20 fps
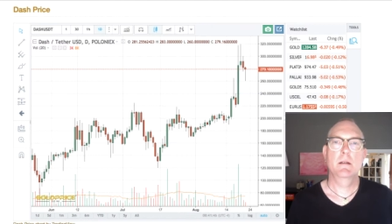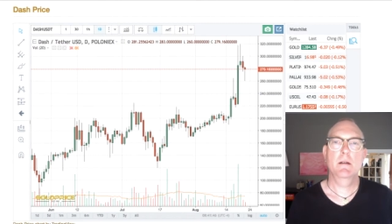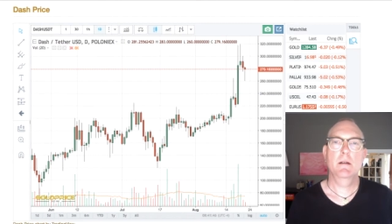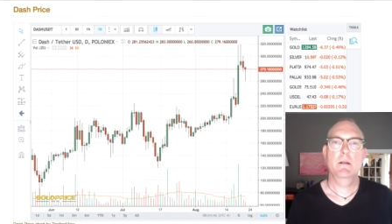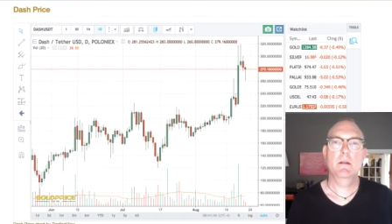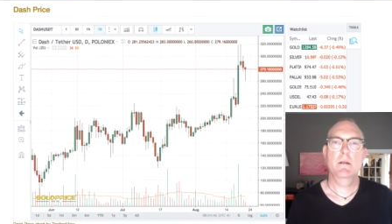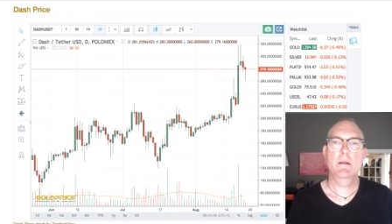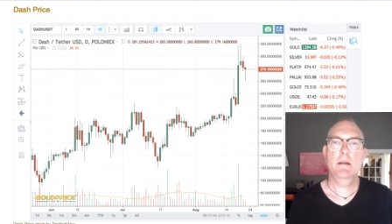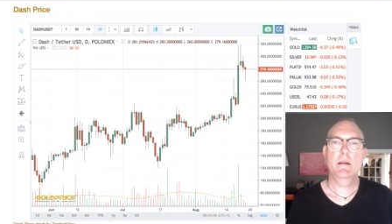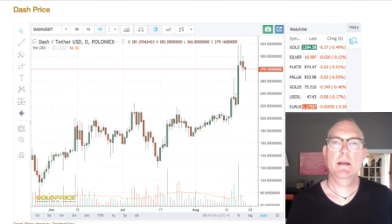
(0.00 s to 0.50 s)

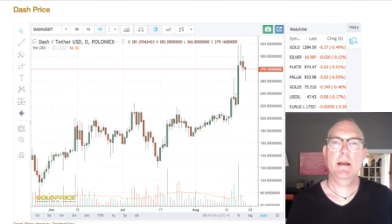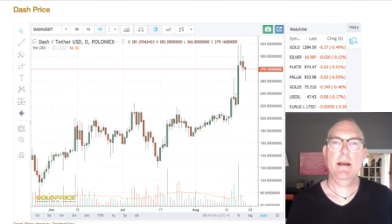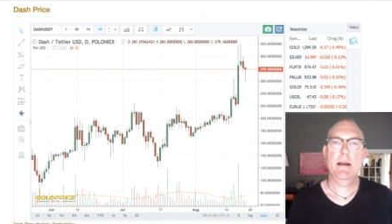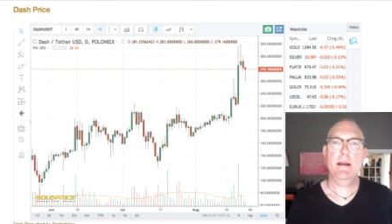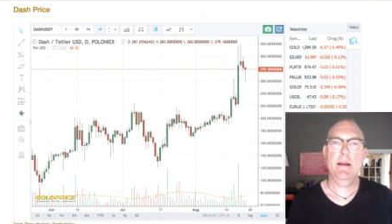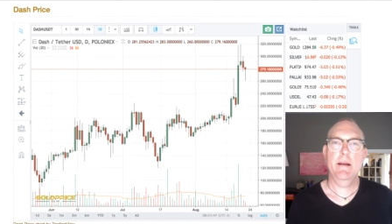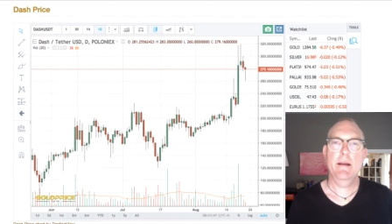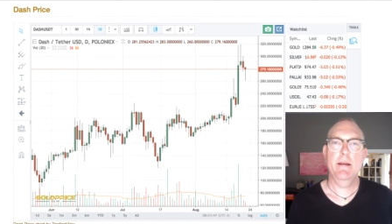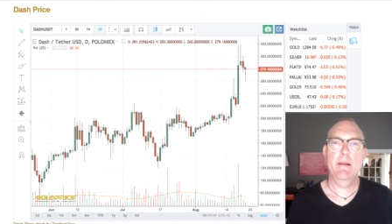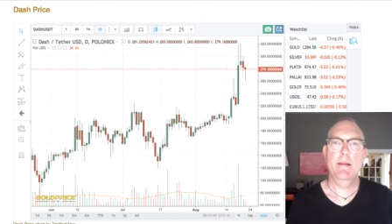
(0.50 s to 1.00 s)

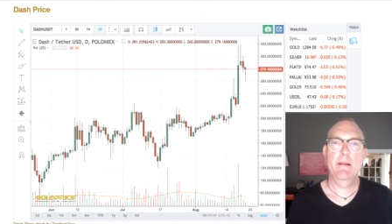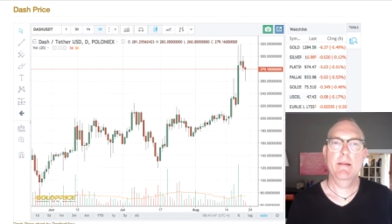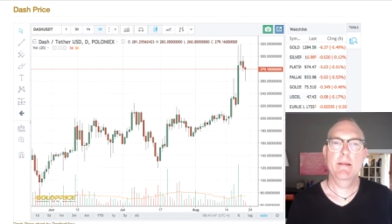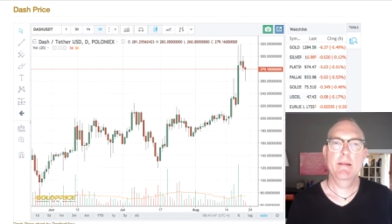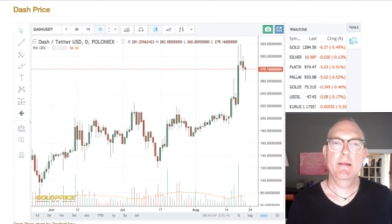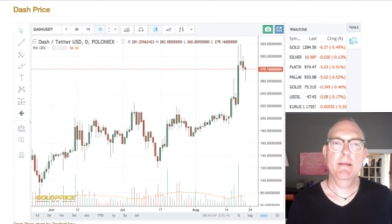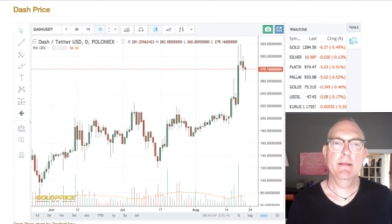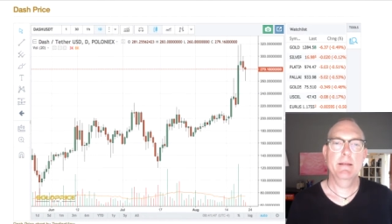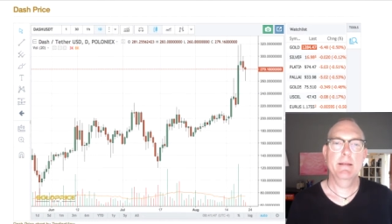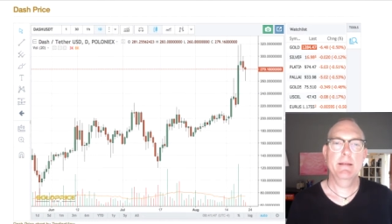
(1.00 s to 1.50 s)
Okay.
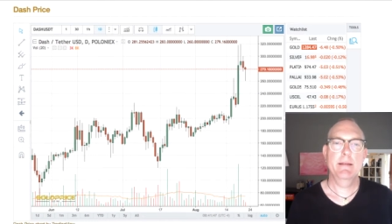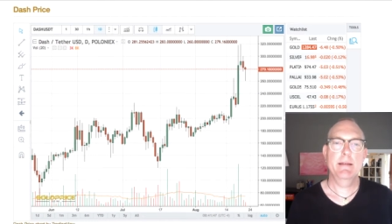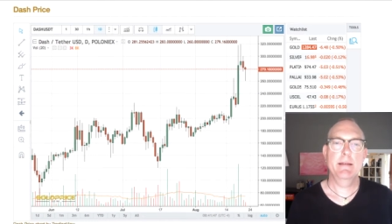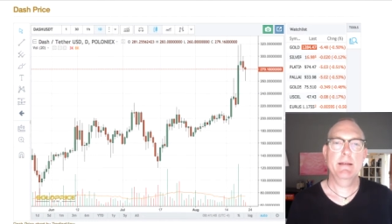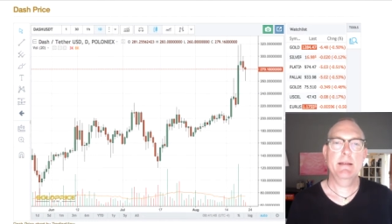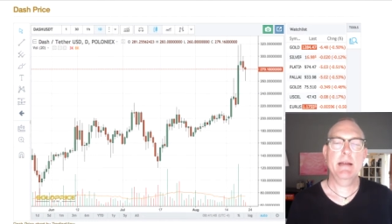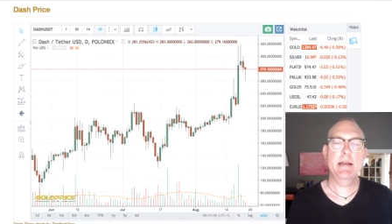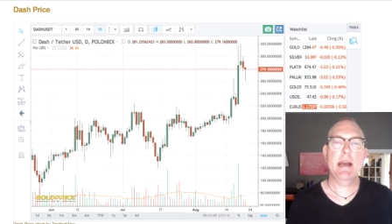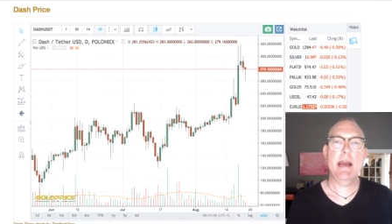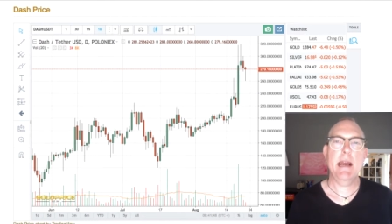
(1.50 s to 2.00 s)

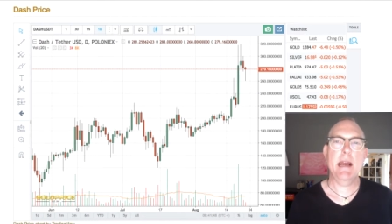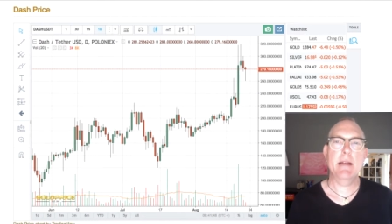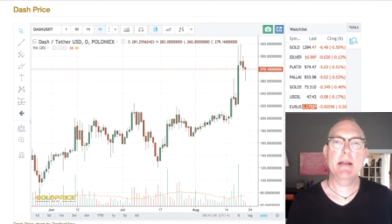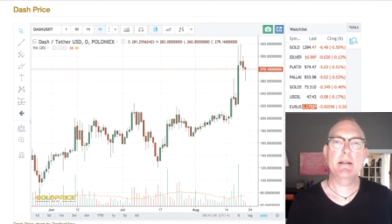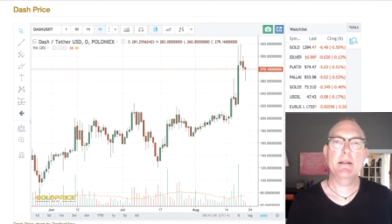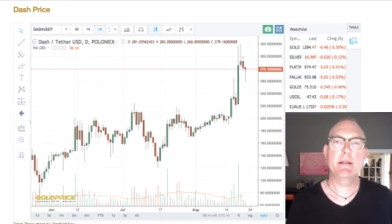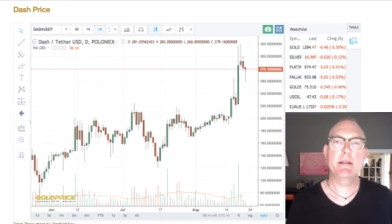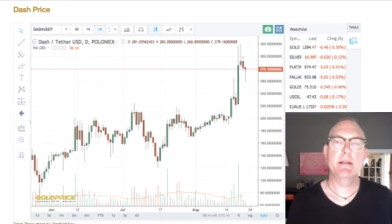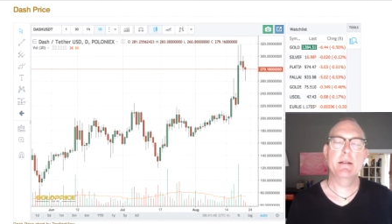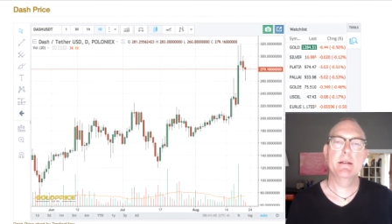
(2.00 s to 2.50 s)

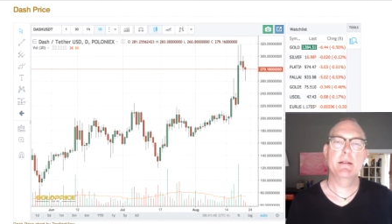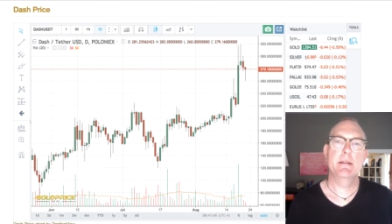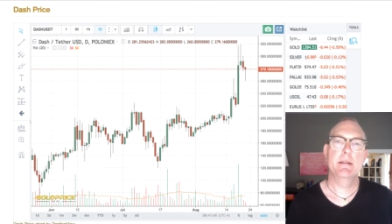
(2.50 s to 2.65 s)
Dash.